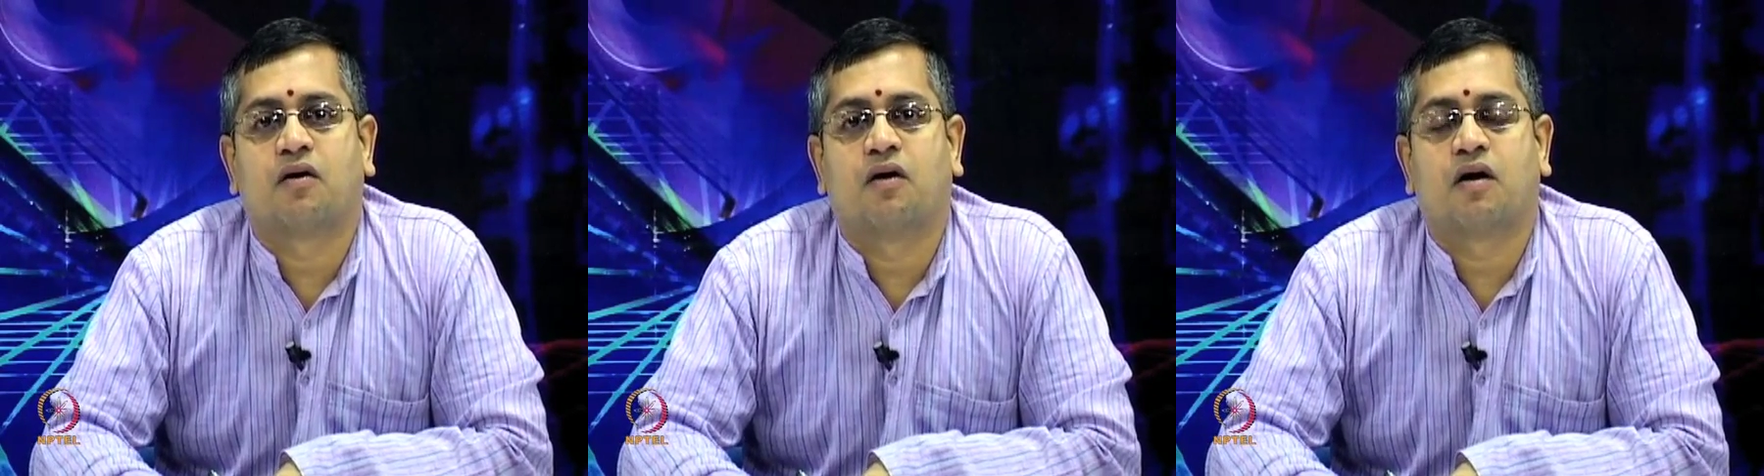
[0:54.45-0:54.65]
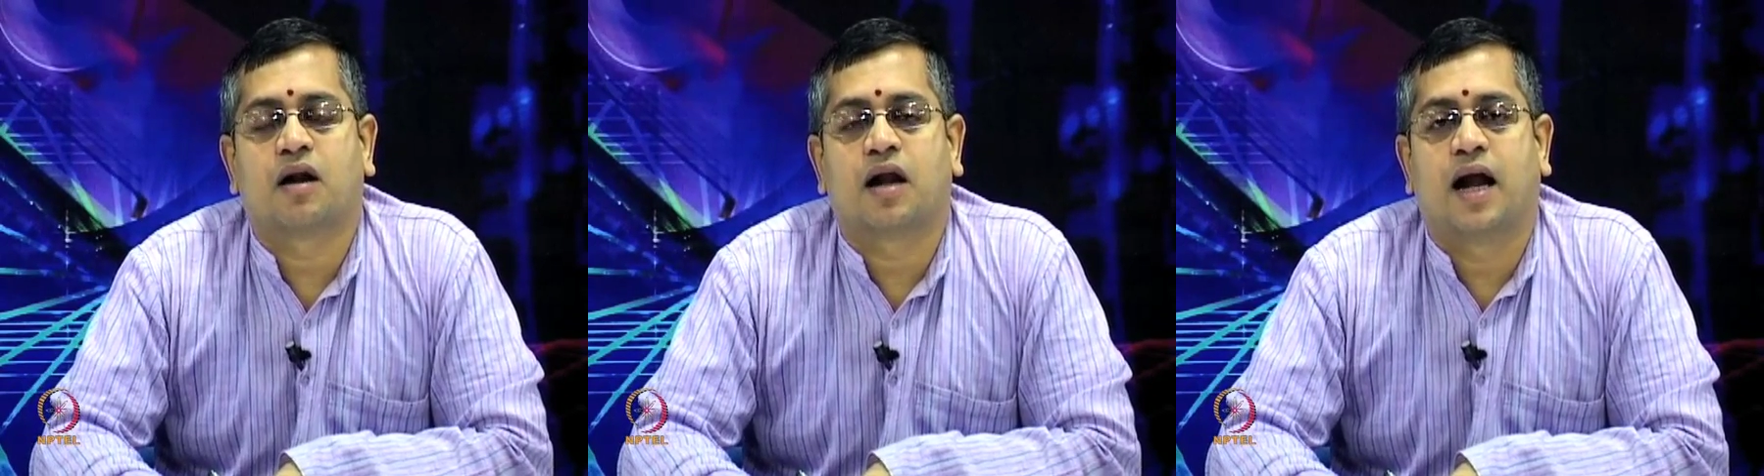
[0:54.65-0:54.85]

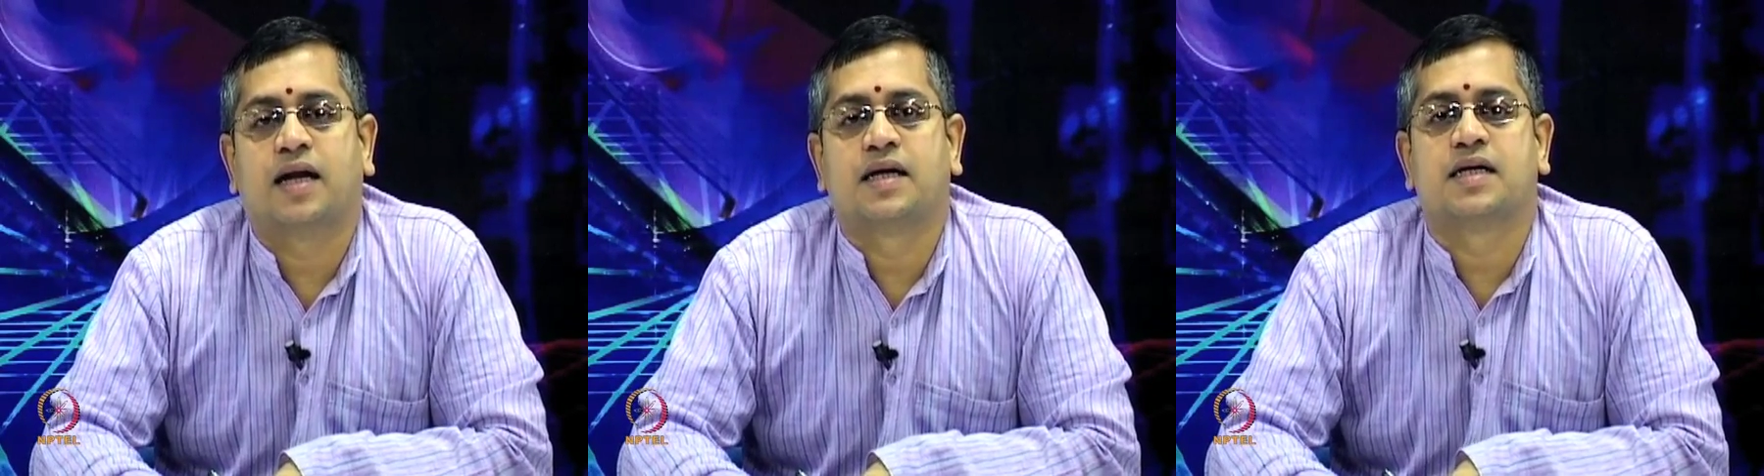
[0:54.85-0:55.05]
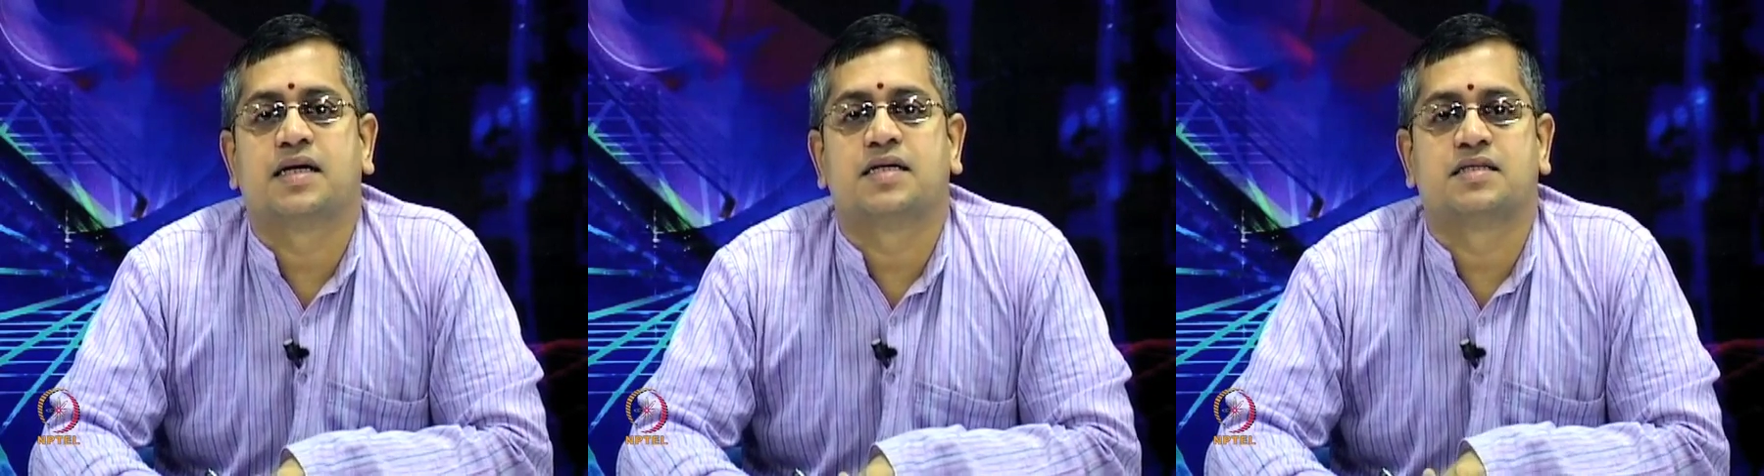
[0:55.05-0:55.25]
or
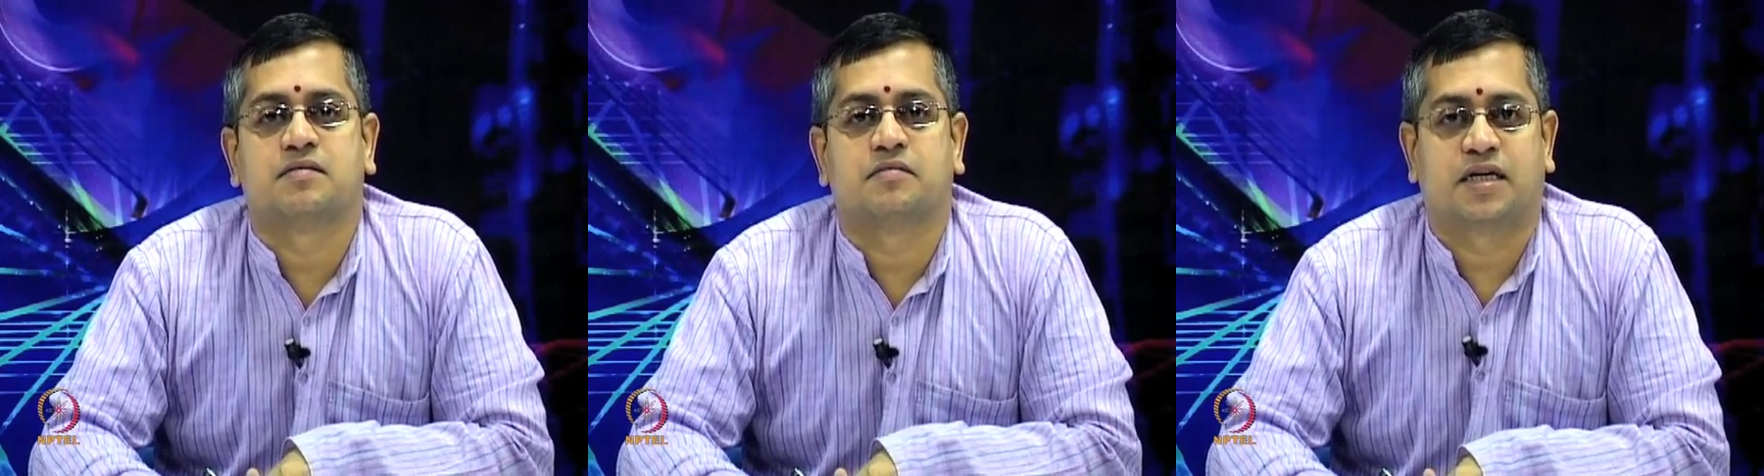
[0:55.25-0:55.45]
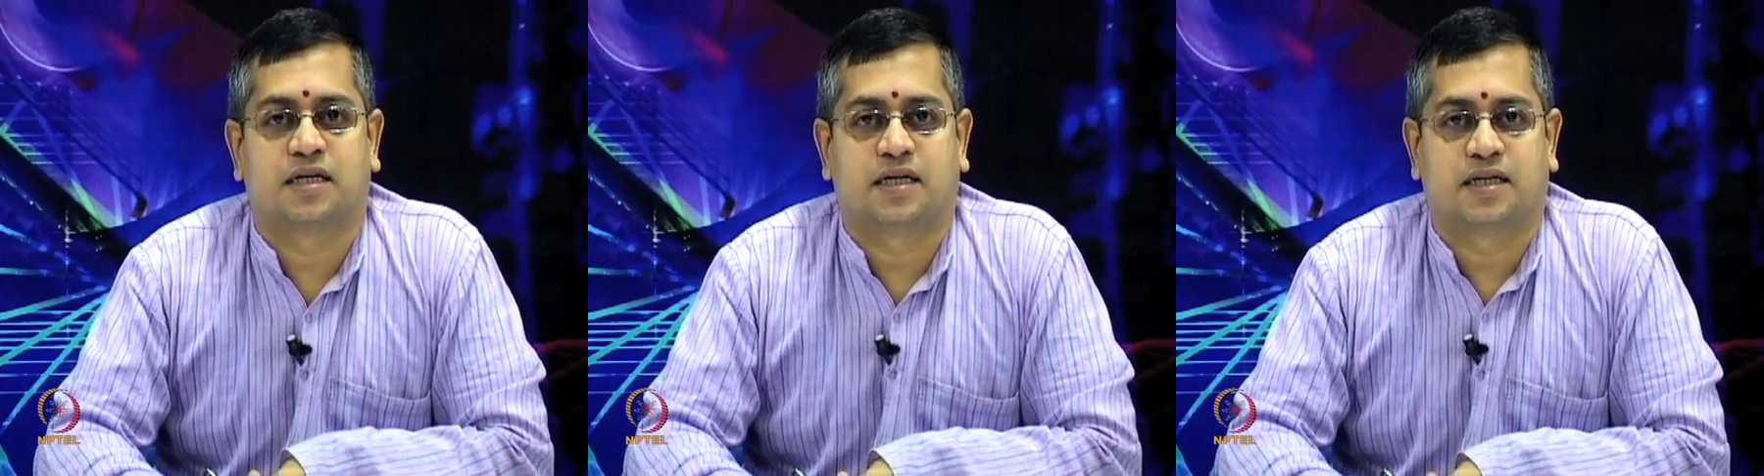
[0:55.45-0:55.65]

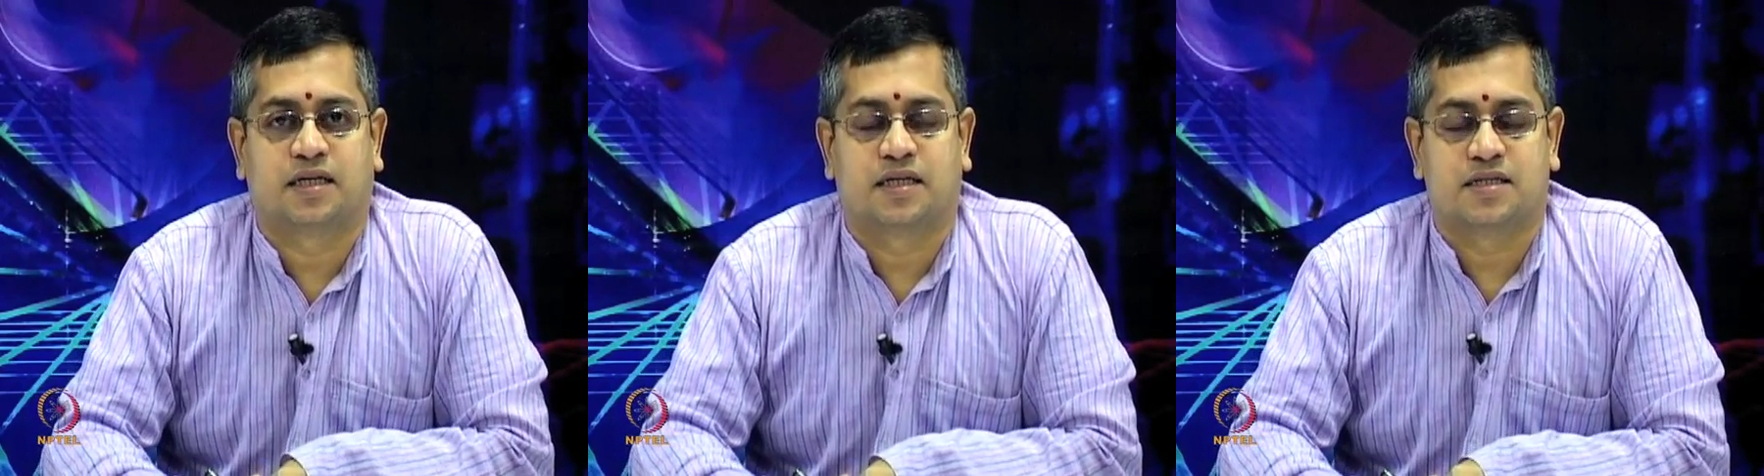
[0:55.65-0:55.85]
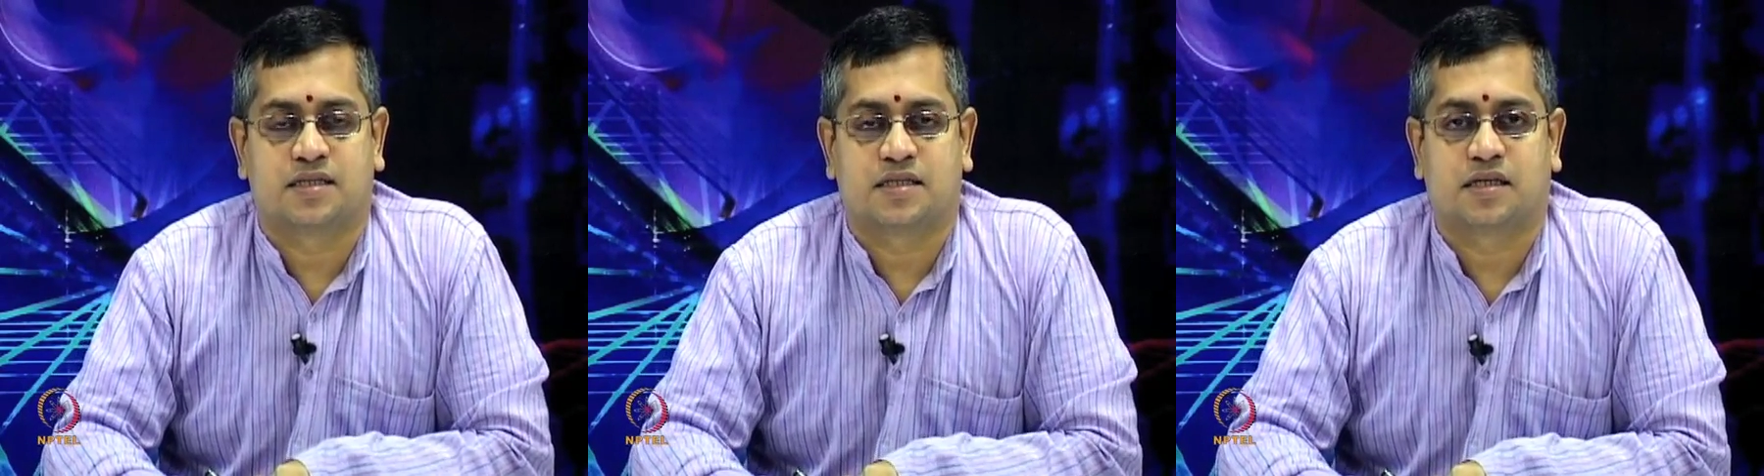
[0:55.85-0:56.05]
antisymmetric
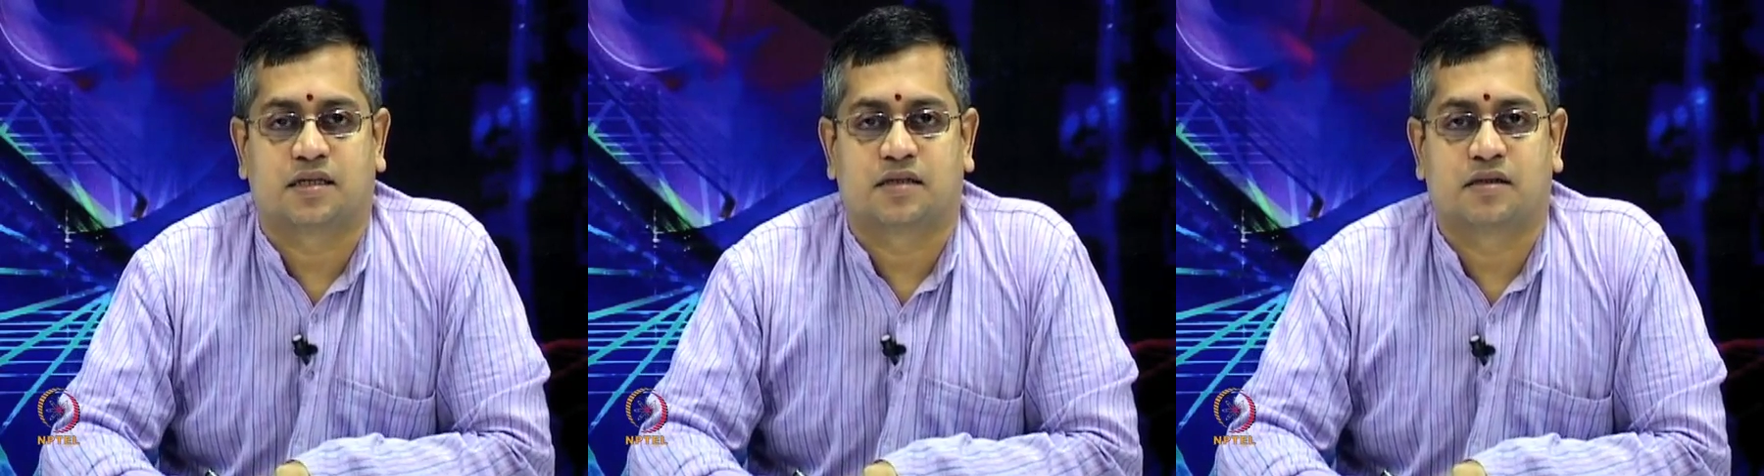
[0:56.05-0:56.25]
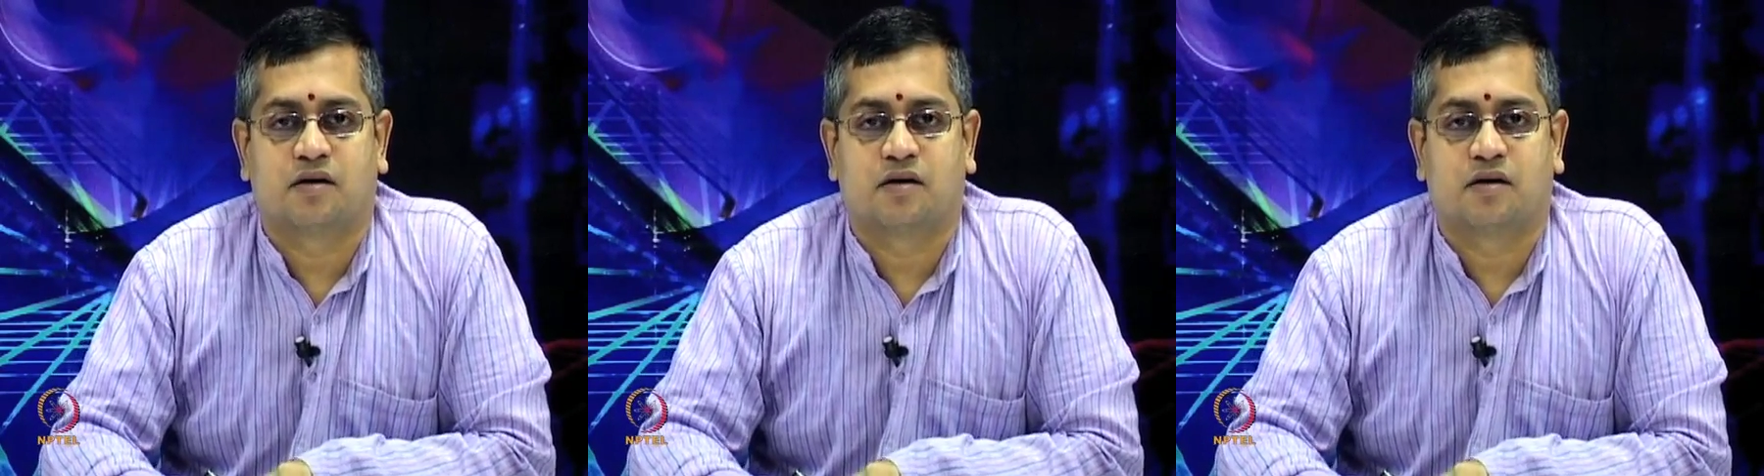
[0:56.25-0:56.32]
tensor.